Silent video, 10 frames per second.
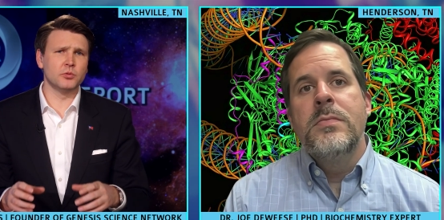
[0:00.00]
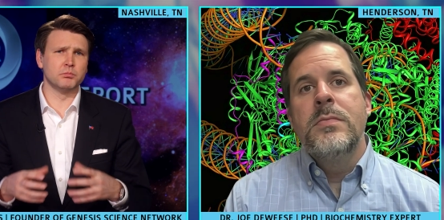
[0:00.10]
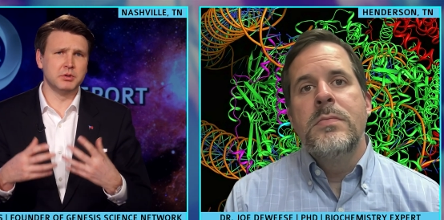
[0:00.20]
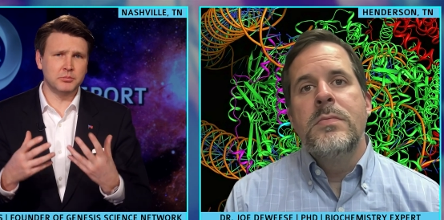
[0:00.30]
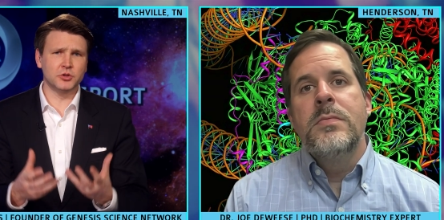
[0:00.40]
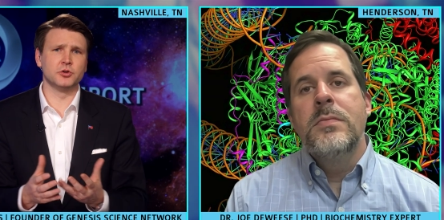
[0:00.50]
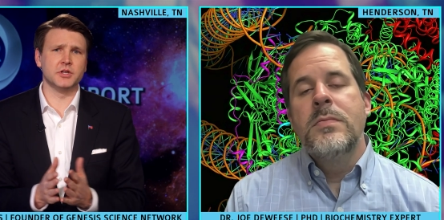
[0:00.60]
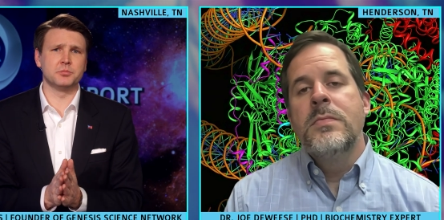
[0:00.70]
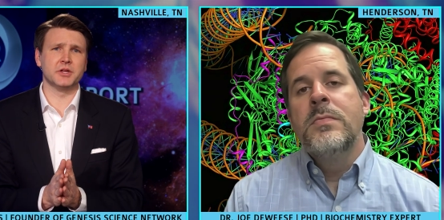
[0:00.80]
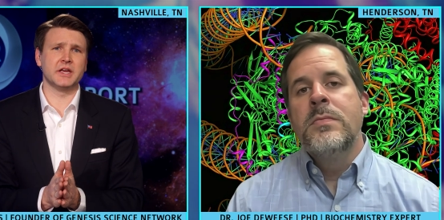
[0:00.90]
Speaker 1: biblical
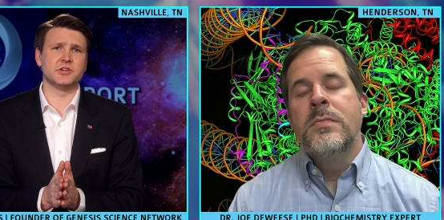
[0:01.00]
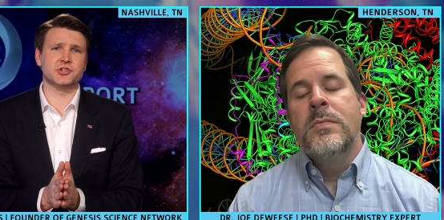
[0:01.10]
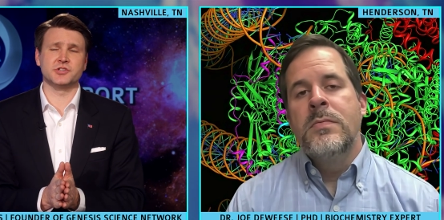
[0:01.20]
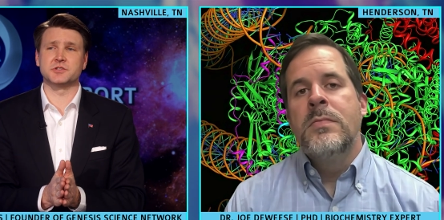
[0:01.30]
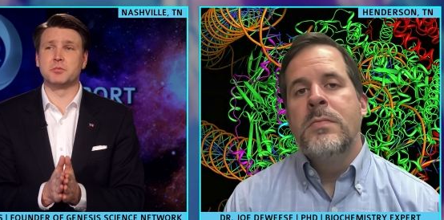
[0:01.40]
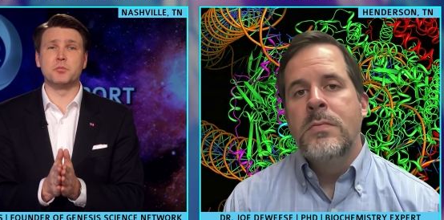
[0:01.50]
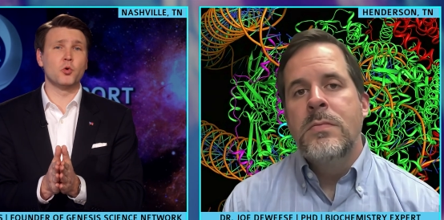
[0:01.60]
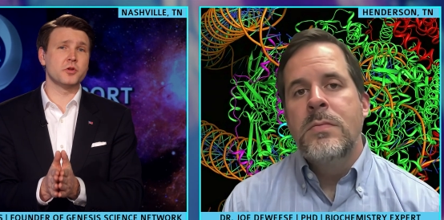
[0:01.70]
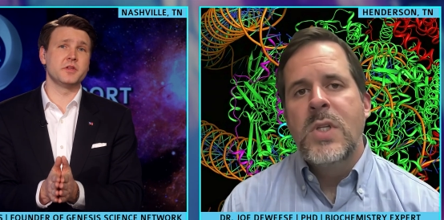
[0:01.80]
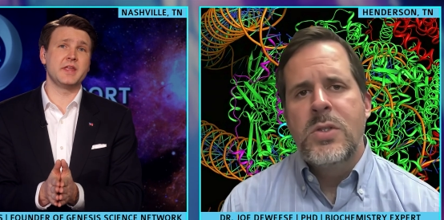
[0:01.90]
implications, but
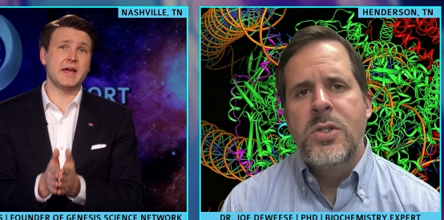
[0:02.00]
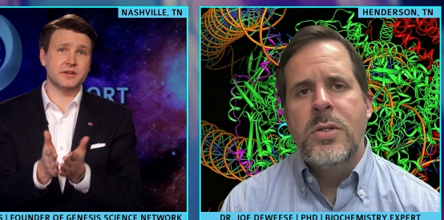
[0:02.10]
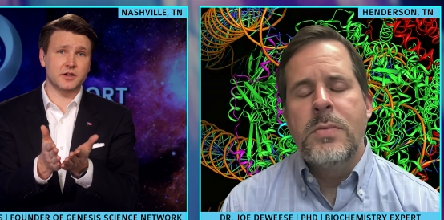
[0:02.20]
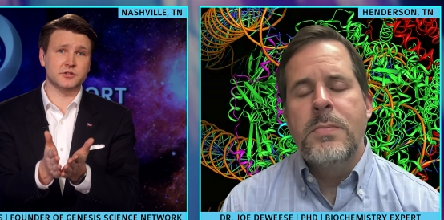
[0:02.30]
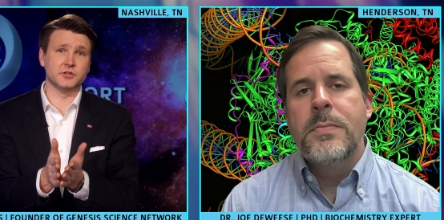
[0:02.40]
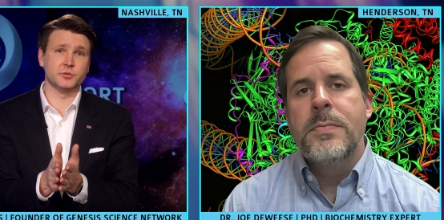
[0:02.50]
more than that, Dr.